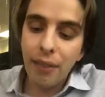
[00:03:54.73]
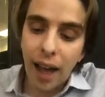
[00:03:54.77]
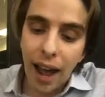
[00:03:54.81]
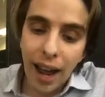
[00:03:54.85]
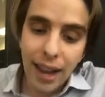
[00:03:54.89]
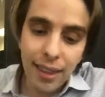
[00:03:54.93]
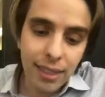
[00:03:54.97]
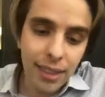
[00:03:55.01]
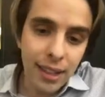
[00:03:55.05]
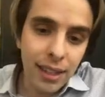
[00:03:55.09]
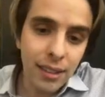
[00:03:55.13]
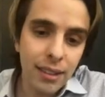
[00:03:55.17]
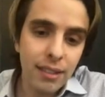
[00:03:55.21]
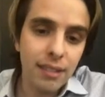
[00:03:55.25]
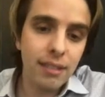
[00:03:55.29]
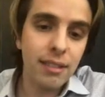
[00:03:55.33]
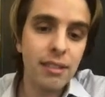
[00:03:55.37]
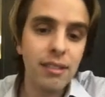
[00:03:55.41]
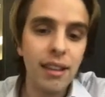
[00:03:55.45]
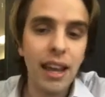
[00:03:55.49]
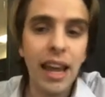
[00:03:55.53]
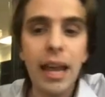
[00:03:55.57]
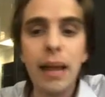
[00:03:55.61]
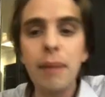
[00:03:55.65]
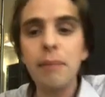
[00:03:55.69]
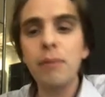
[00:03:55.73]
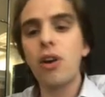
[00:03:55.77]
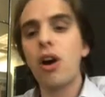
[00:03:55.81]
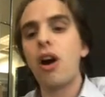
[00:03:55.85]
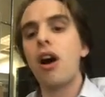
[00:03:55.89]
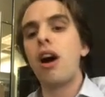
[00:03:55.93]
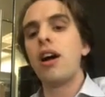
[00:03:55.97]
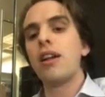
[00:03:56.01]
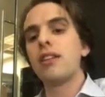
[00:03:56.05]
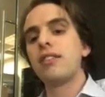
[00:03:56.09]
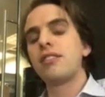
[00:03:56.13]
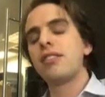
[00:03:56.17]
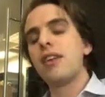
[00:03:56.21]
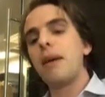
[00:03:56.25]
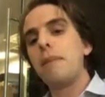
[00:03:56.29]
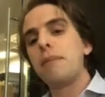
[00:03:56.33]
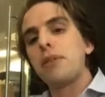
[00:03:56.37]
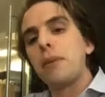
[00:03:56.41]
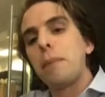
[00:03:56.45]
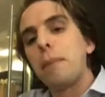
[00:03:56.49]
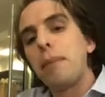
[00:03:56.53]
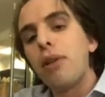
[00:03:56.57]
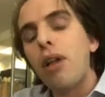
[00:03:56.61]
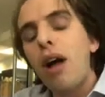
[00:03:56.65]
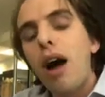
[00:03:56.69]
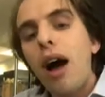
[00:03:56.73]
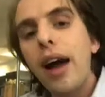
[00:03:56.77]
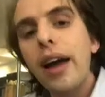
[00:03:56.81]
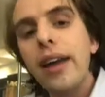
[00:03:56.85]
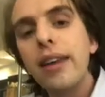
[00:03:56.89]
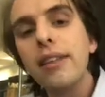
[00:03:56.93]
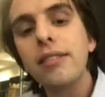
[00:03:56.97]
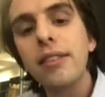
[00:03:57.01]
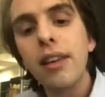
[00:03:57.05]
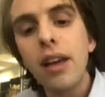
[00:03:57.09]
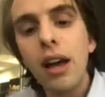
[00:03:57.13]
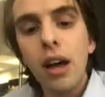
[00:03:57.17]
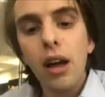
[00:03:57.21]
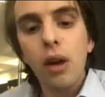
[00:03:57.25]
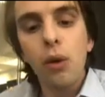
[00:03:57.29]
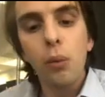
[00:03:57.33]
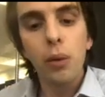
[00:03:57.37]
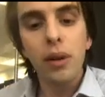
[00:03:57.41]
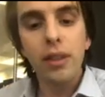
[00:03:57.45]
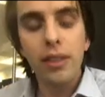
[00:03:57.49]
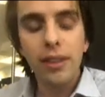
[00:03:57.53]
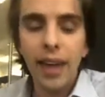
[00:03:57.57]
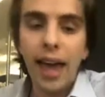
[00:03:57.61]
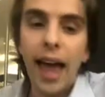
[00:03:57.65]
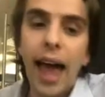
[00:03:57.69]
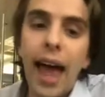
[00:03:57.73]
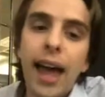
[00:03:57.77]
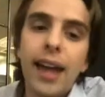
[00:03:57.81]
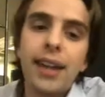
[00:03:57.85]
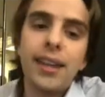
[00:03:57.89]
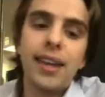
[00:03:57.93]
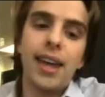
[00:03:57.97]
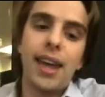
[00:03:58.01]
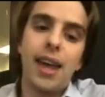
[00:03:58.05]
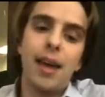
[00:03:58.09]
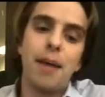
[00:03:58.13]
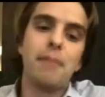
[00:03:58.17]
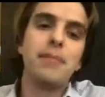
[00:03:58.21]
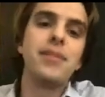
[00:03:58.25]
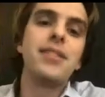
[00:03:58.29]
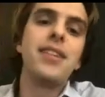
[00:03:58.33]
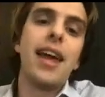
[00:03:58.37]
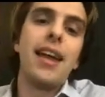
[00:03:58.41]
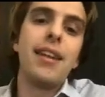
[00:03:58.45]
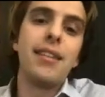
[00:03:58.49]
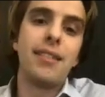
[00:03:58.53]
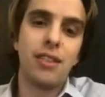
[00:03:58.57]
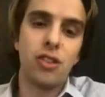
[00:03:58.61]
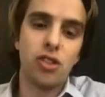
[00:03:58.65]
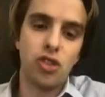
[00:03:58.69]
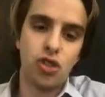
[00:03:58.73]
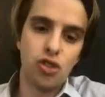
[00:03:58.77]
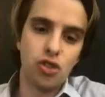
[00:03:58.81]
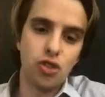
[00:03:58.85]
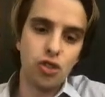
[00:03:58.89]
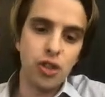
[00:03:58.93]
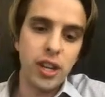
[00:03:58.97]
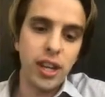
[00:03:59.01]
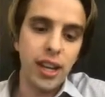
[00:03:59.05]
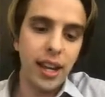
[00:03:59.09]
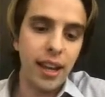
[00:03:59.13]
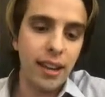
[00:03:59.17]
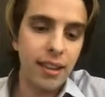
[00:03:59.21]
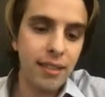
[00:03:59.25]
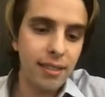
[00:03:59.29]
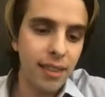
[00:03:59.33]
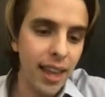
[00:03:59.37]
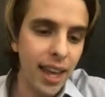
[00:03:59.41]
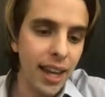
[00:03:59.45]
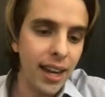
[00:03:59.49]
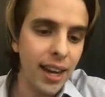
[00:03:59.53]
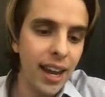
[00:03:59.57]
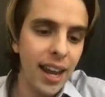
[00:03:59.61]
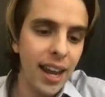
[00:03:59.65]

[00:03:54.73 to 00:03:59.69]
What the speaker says: I think the same concept applies with CAD/CAM dentistry, is that